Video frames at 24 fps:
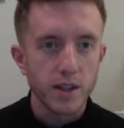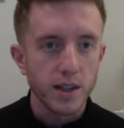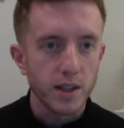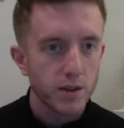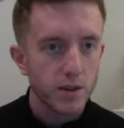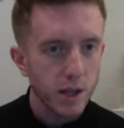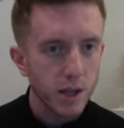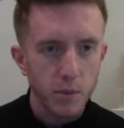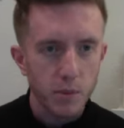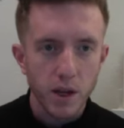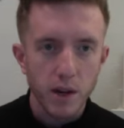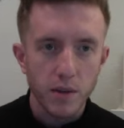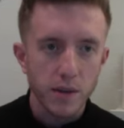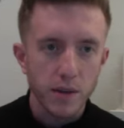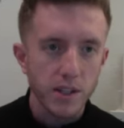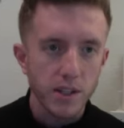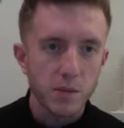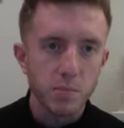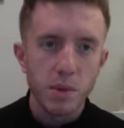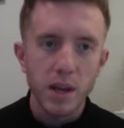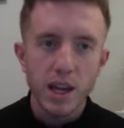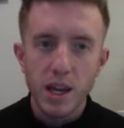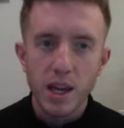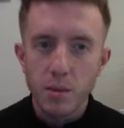I was coming off as
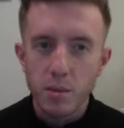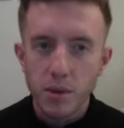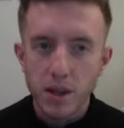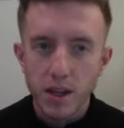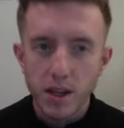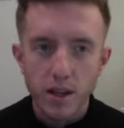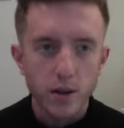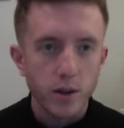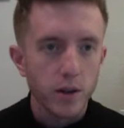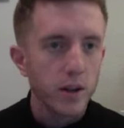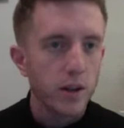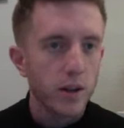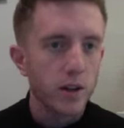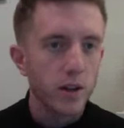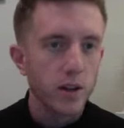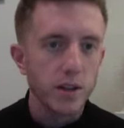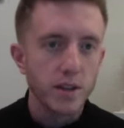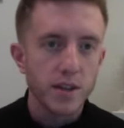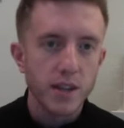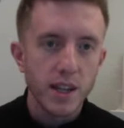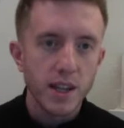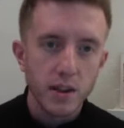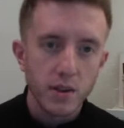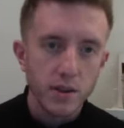spammy or
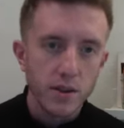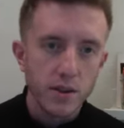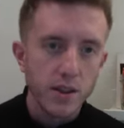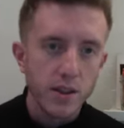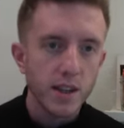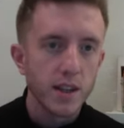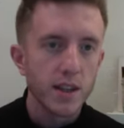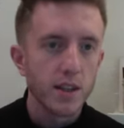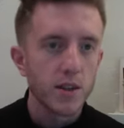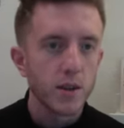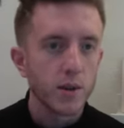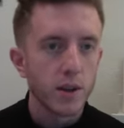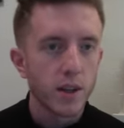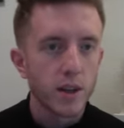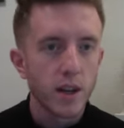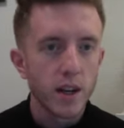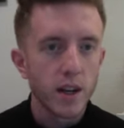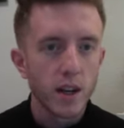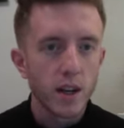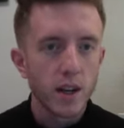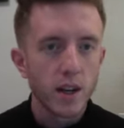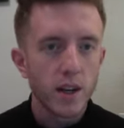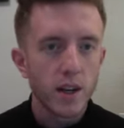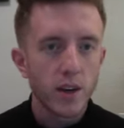salesy or
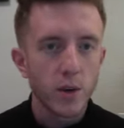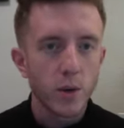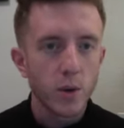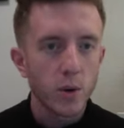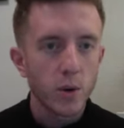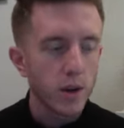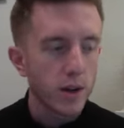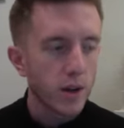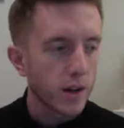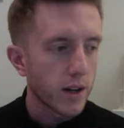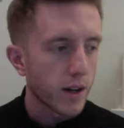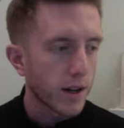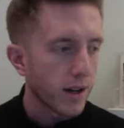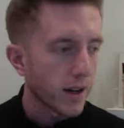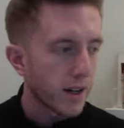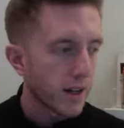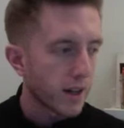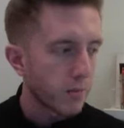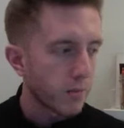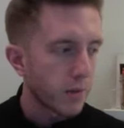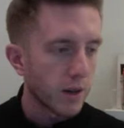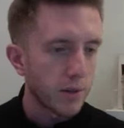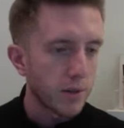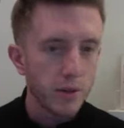
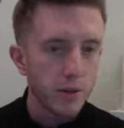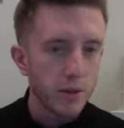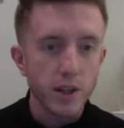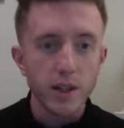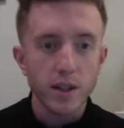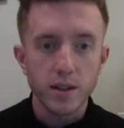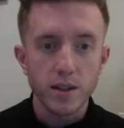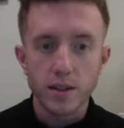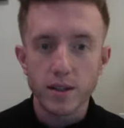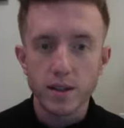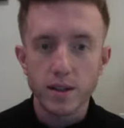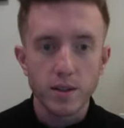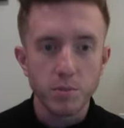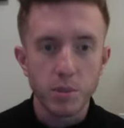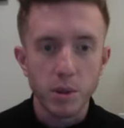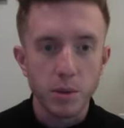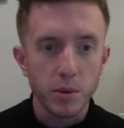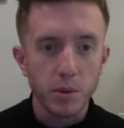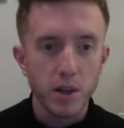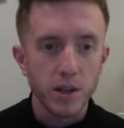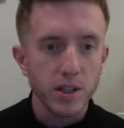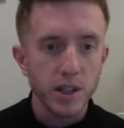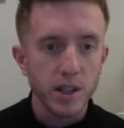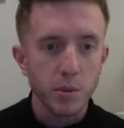people
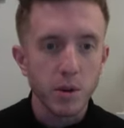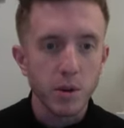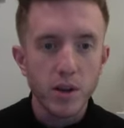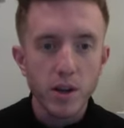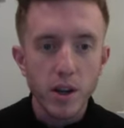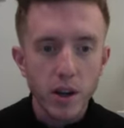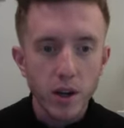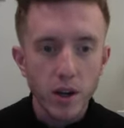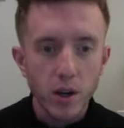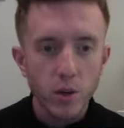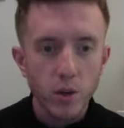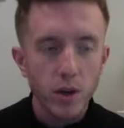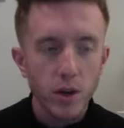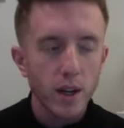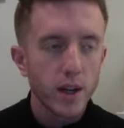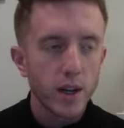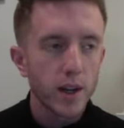were going to tell me no.